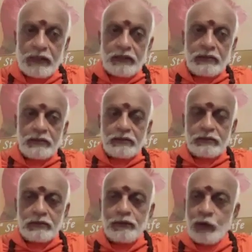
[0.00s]
it
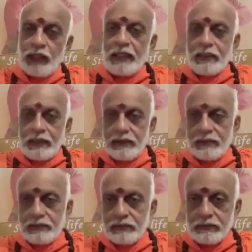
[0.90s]
fully.
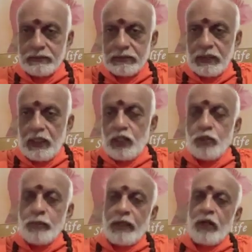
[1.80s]

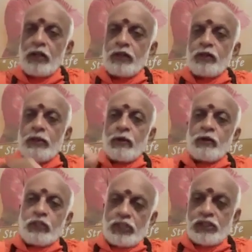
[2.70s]
You may not know
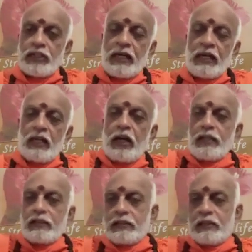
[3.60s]
about Krishna a
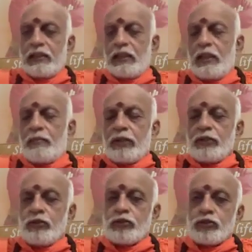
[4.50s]
lot,
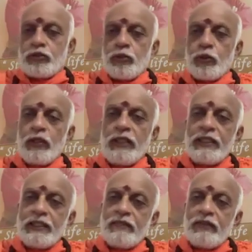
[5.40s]
but you
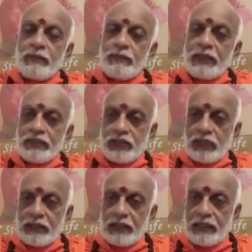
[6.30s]
slowly develop that
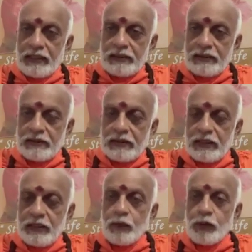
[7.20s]
Shraddha, the
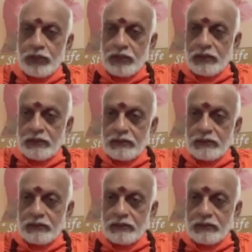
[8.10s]
devotion.